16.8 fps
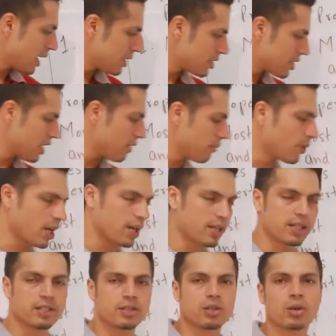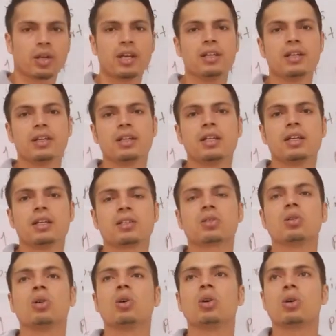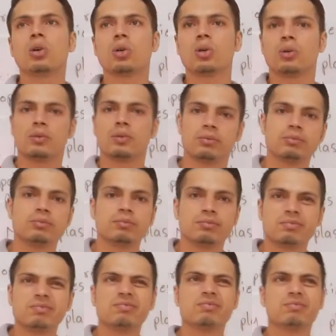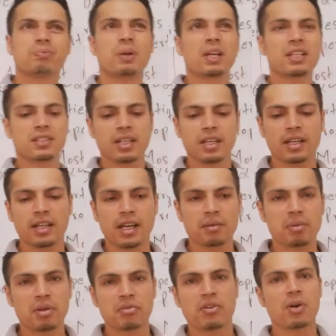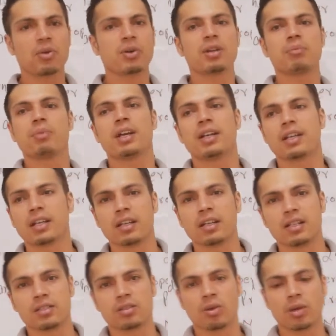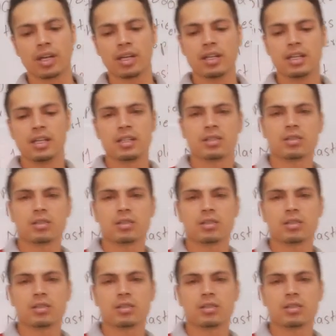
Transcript: and shape varieties, okay. So plastic can be found in many colors, okay.